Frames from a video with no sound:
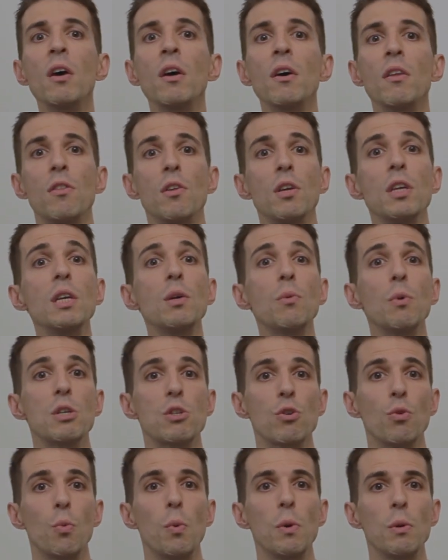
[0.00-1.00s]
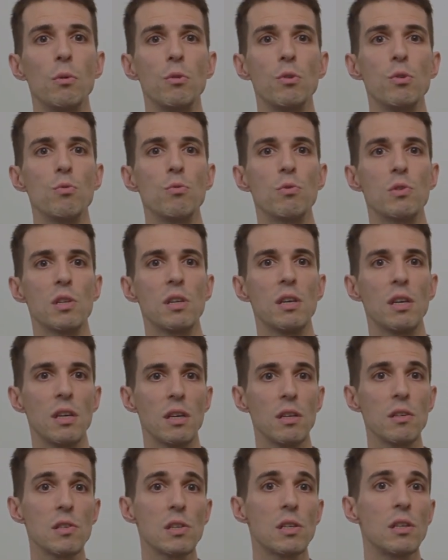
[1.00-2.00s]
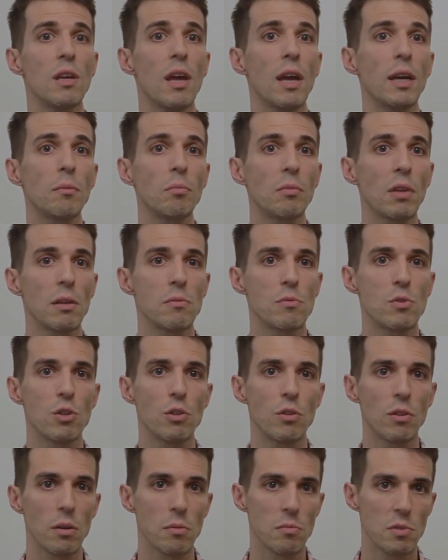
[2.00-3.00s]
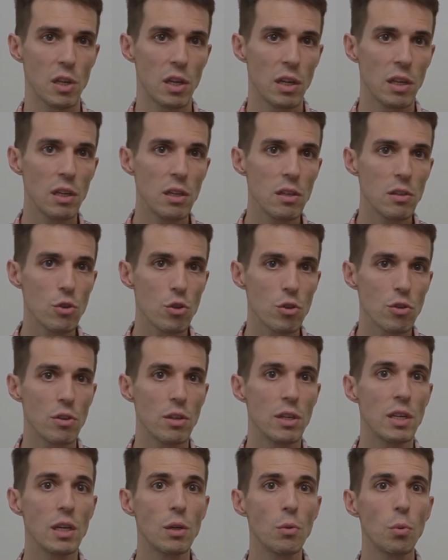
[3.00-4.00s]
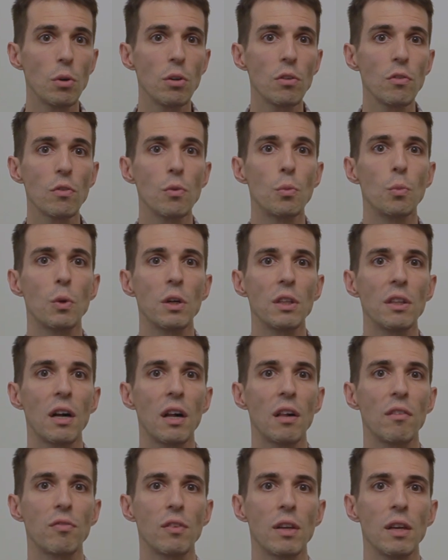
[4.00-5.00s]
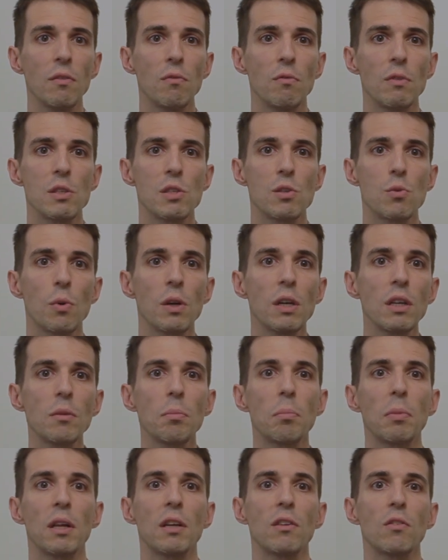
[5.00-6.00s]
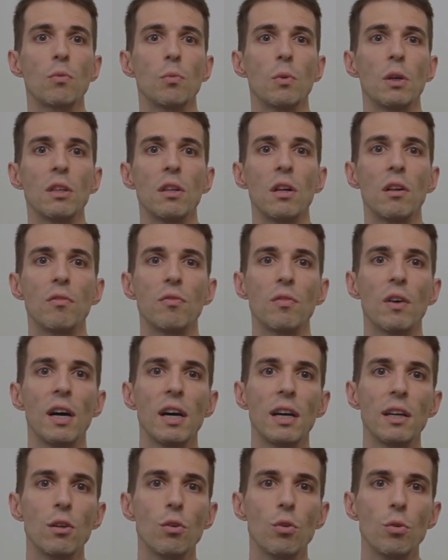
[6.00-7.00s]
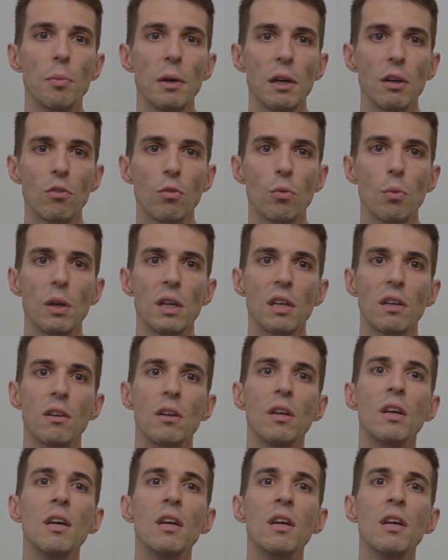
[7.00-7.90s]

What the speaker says: The equation we will use is m times g times h equals 1/2 mv squared plus 1/2 I omega squared.